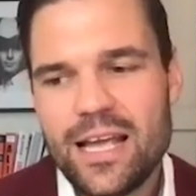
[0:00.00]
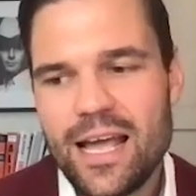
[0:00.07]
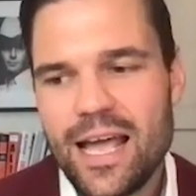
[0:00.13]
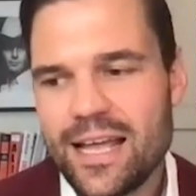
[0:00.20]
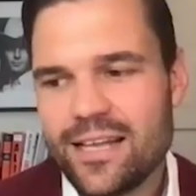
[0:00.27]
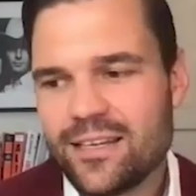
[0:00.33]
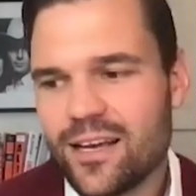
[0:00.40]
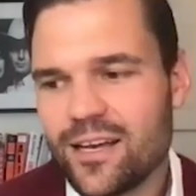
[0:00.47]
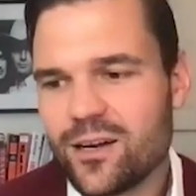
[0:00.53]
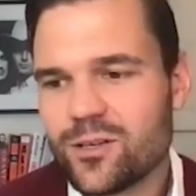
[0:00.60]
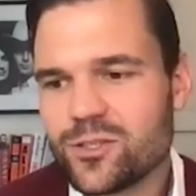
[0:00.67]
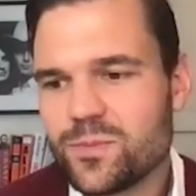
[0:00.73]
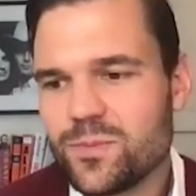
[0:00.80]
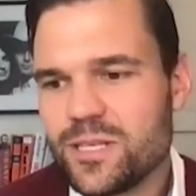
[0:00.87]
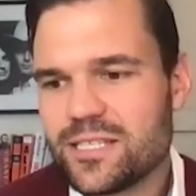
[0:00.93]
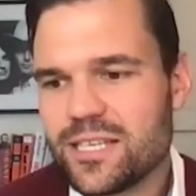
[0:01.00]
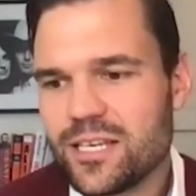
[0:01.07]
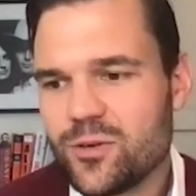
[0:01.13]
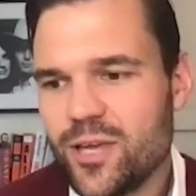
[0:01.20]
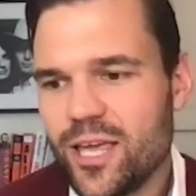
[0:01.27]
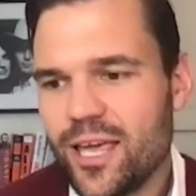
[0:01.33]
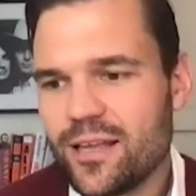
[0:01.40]
And it also means that
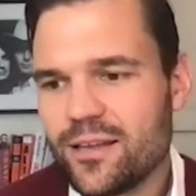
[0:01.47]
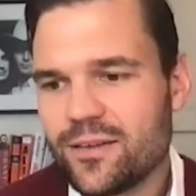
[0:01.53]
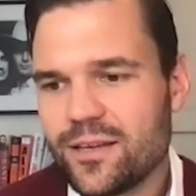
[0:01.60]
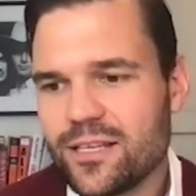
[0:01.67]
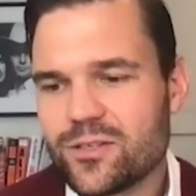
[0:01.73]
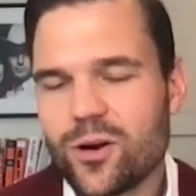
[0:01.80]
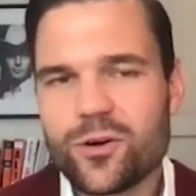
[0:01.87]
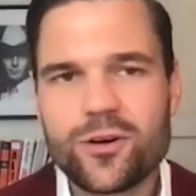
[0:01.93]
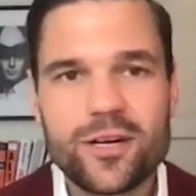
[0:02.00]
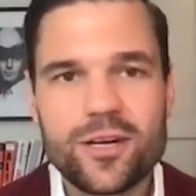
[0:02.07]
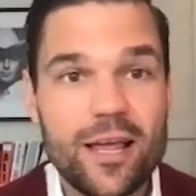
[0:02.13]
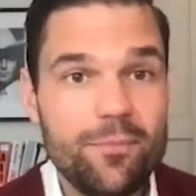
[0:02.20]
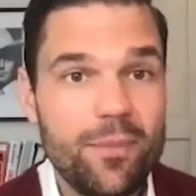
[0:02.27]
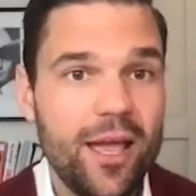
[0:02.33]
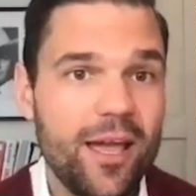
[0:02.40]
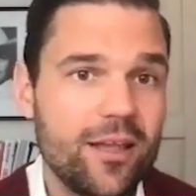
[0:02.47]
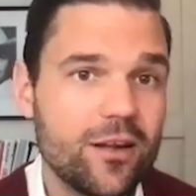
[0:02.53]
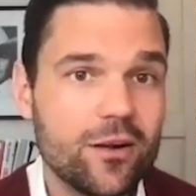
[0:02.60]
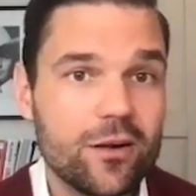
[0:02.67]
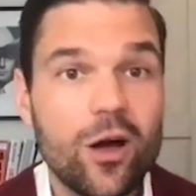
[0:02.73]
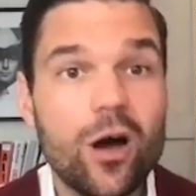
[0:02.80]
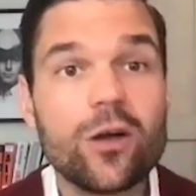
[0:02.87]
it's harder to get paid
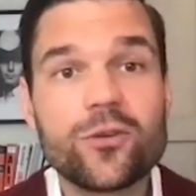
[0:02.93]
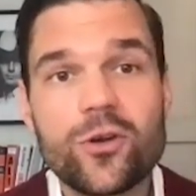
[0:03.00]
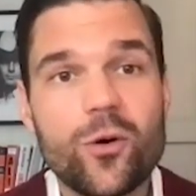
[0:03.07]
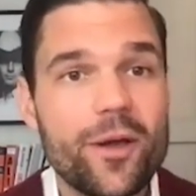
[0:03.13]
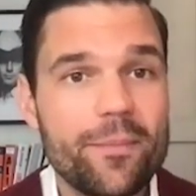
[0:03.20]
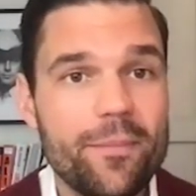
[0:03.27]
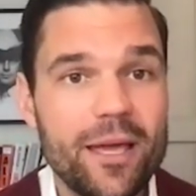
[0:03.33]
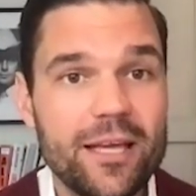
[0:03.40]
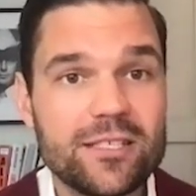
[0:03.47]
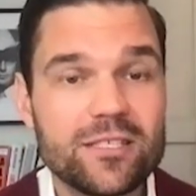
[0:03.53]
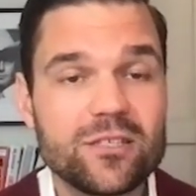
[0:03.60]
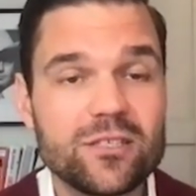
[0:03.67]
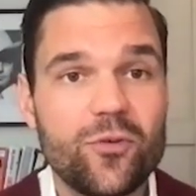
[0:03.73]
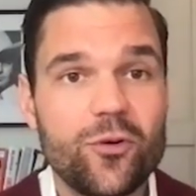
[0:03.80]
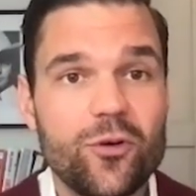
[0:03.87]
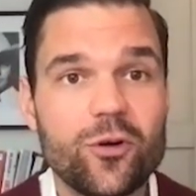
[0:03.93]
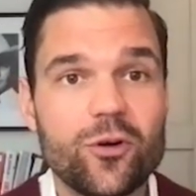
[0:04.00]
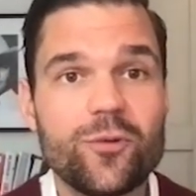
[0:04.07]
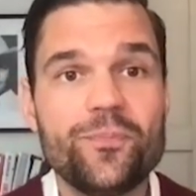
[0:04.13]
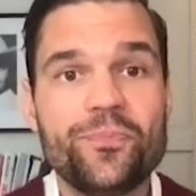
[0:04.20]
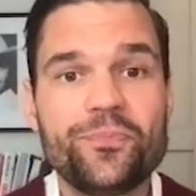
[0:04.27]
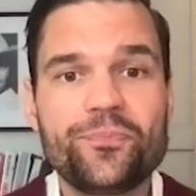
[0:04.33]
on an ongoing basis for your